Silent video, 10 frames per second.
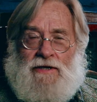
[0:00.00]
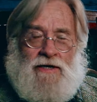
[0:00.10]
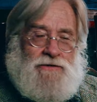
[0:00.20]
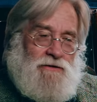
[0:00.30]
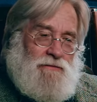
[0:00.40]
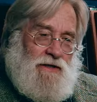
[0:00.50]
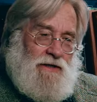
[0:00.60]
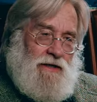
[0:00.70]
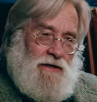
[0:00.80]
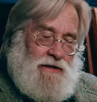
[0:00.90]
actually made
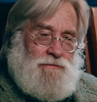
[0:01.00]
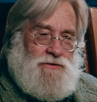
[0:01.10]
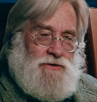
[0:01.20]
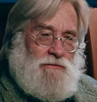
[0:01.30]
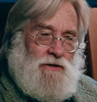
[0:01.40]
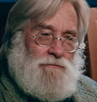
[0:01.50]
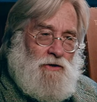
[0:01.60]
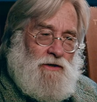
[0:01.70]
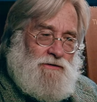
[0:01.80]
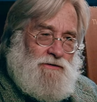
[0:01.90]
laying claims to being
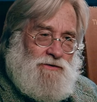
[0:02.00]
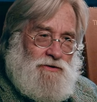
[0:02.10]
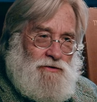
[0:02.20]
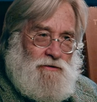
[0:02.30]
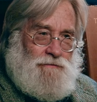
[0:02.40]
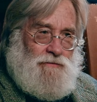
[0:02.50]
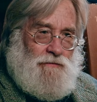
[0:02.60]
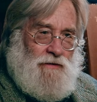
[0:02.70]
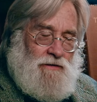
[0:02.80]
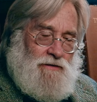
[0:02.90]
Boston School.
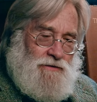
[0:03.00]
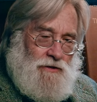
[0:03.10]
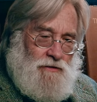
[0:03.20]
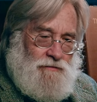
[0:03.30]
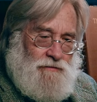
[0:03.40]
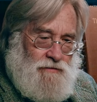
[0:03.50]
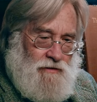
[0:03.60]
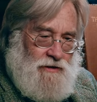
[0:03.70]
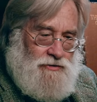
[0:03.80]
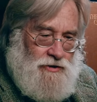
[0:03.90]
So
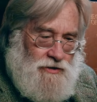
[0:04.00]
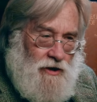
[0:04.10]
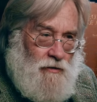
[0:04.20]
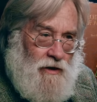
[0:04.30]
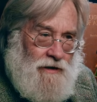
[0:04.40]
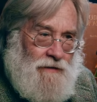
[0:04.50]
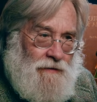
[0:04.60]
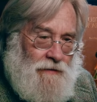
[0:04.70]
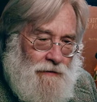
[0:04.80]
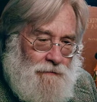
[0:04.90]
let's just go on
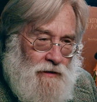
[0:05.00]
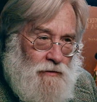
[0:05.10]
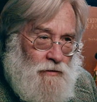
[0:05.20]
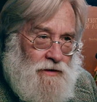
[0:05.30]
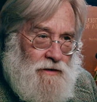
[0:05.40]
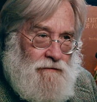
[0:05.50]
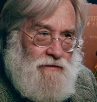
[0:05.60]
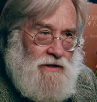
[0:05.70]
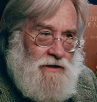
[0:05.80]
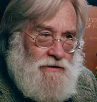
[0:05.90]
with the
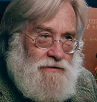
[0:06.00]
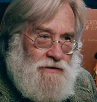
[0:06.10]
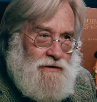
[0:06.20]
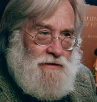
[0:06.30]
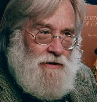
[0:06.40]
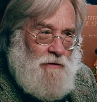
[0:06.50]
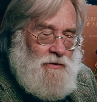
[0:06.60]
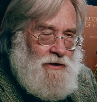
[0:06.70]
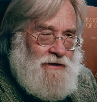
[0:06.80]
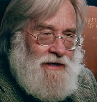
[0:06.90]
videos and hope
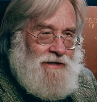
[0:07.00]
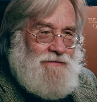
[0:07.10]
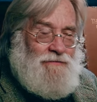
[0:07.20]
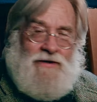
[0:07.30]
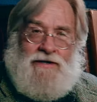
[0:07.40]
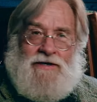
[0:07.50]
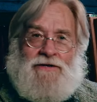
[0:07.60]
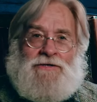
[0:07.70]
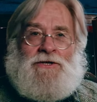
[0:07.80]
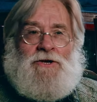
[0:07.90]
you can get some fun out of
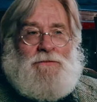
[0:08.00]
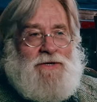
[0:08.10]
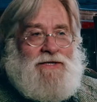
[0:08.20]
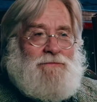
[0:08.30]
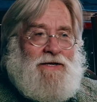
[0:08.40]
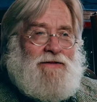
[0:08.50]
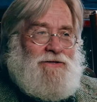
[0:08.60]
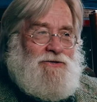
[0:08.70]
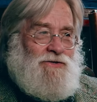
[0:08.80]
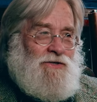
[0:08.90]
this. I don't mean to make
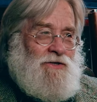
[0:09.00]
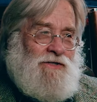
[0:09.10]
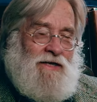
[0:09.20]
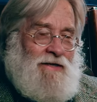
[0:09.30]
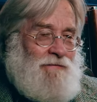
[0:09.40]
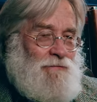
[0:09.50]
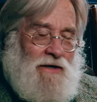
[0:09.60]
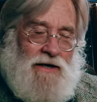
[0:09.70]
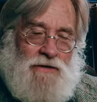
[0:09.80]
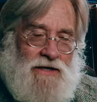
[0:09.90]
this too serious.
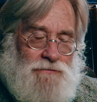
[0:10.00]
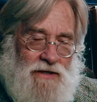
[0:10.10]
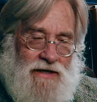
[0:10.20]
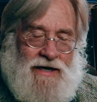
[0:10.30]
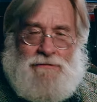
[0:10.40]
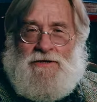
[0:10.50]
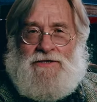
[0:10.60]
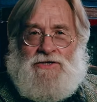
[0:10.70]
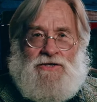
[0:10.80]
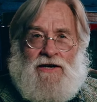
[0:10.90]
I'm not being adamant.
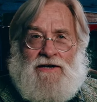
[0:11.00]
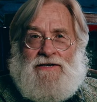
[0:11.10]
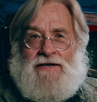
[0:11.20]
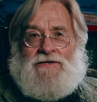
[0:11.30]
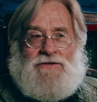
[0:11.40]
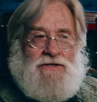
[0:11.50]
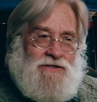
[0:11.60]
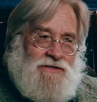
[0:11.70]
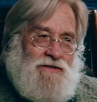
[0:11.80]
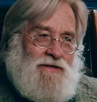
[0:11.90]
This is not a yes, this
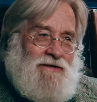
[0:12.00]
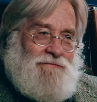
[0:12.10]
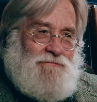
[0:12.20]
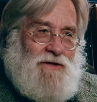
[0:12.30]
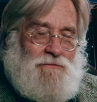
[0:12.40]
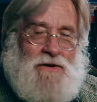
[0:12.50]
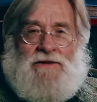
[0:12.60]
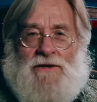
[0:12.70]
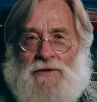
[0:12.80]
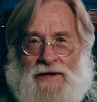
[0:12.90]
is the
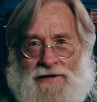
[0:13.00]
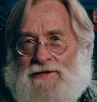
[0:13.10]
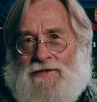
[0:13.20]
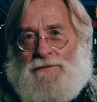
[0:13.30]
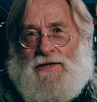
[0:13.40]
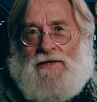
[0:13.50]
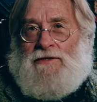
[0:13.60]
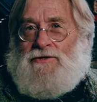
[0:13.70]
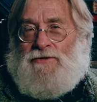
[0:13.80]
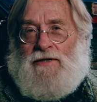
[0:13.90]
method applied to something
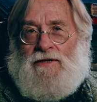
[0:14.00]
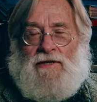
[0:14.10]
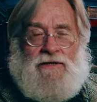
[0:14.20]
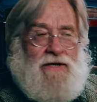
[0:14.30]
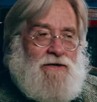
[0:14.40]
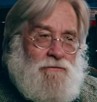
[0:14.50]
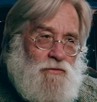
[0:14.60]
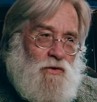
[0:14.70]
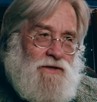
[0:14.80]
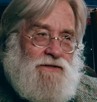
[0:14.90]
else or anything like that. I don't
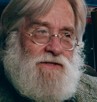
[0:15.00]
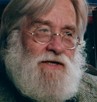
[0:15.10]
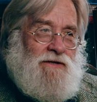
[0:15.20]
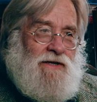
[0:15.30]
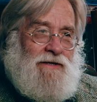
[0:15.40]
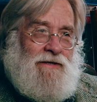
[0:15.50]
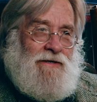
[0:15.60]
want to say that.